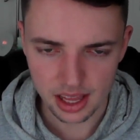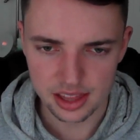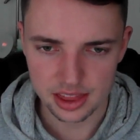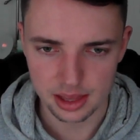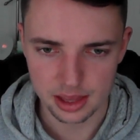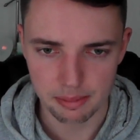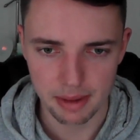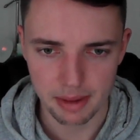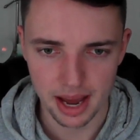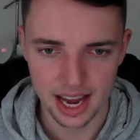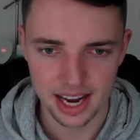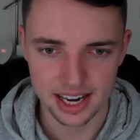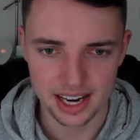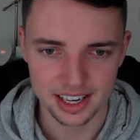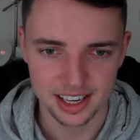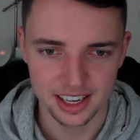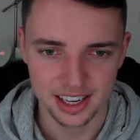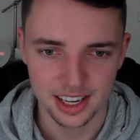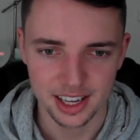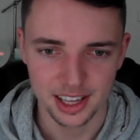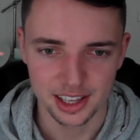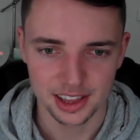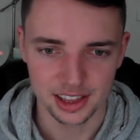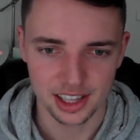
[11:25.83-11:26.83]
the main
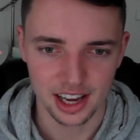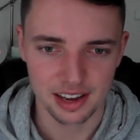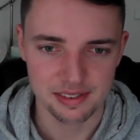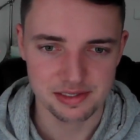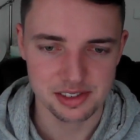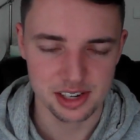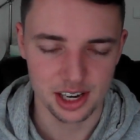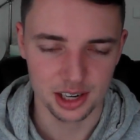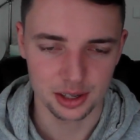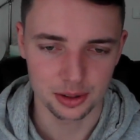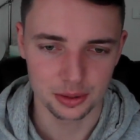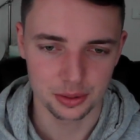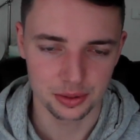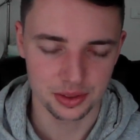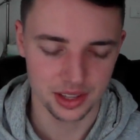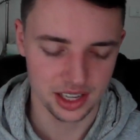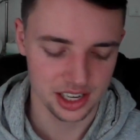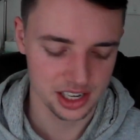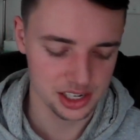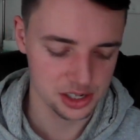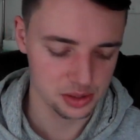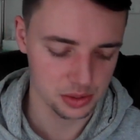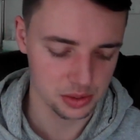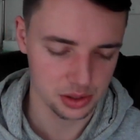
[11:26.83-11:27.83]
life cycle
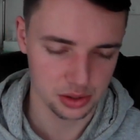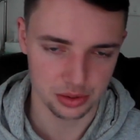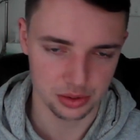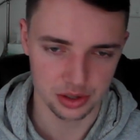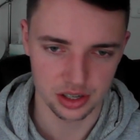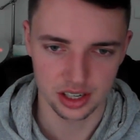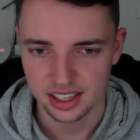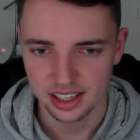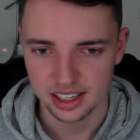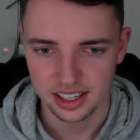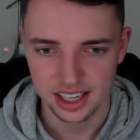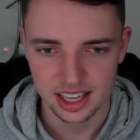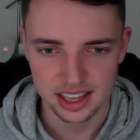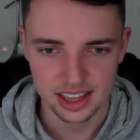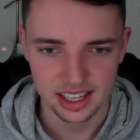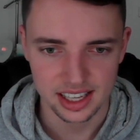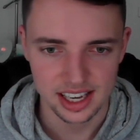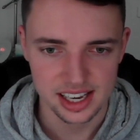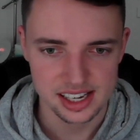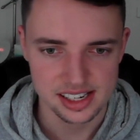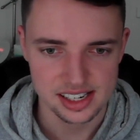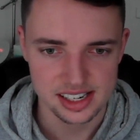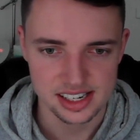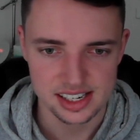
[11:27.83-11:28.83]
things, which were get the
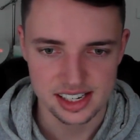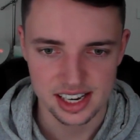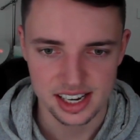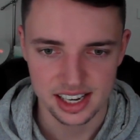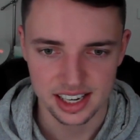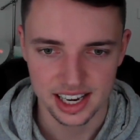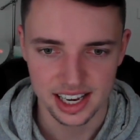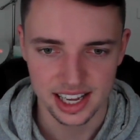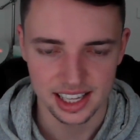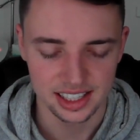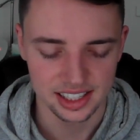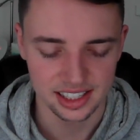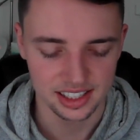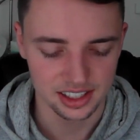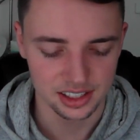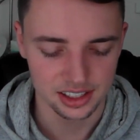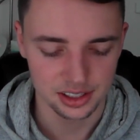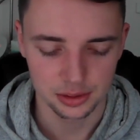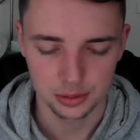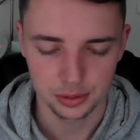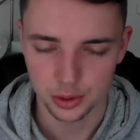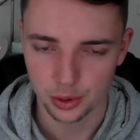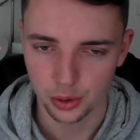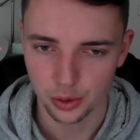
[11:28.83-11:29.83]
guest into your
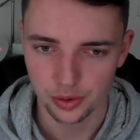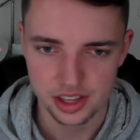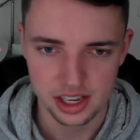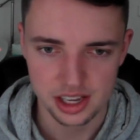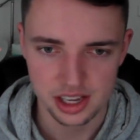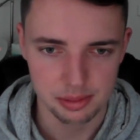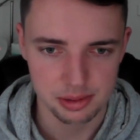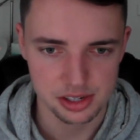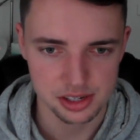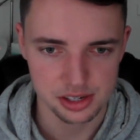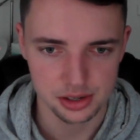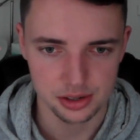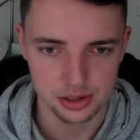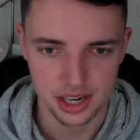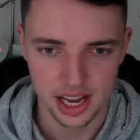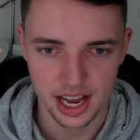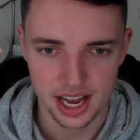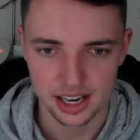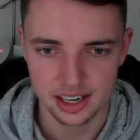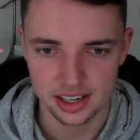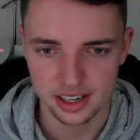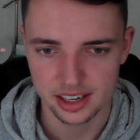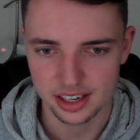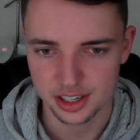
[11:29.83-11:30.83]
calendar, record the episode,
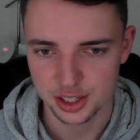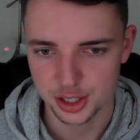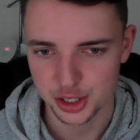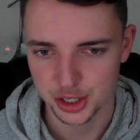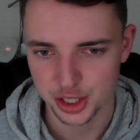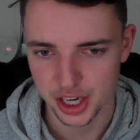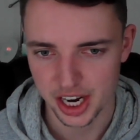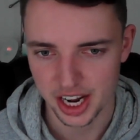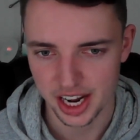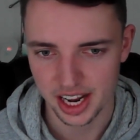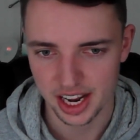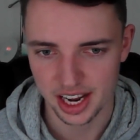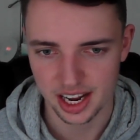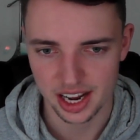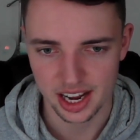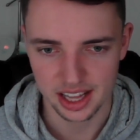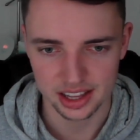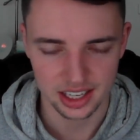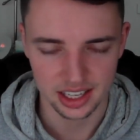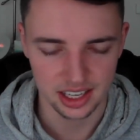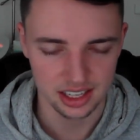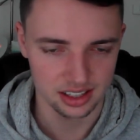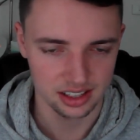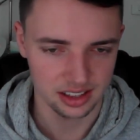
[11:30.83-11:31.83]
edit, share,
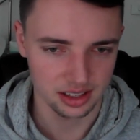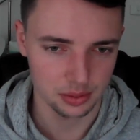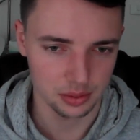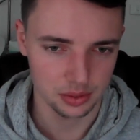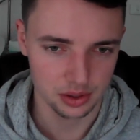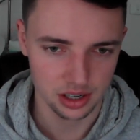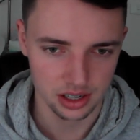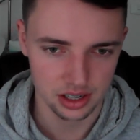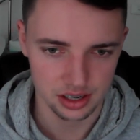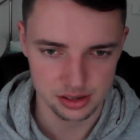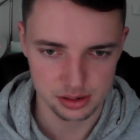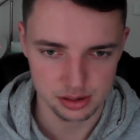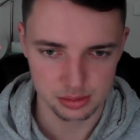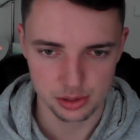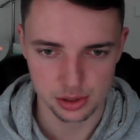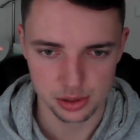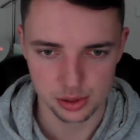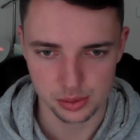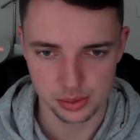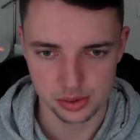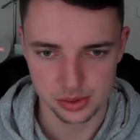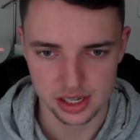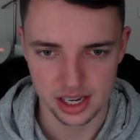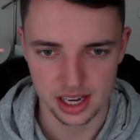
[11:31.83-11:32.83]
and then there were kind of some
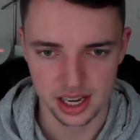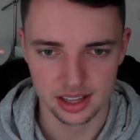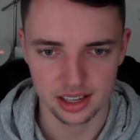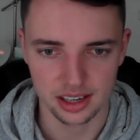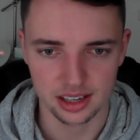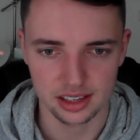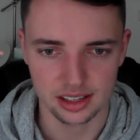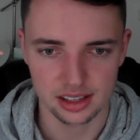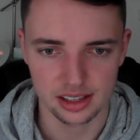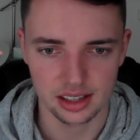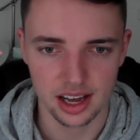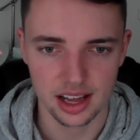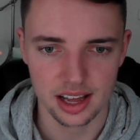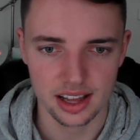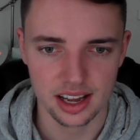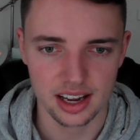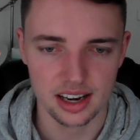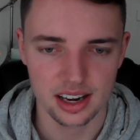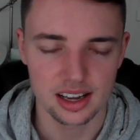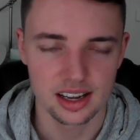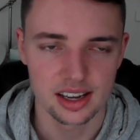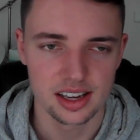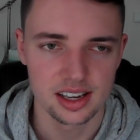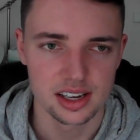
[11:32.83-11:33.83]
tools there that underlie
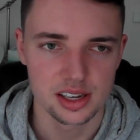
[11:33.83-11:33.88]
that.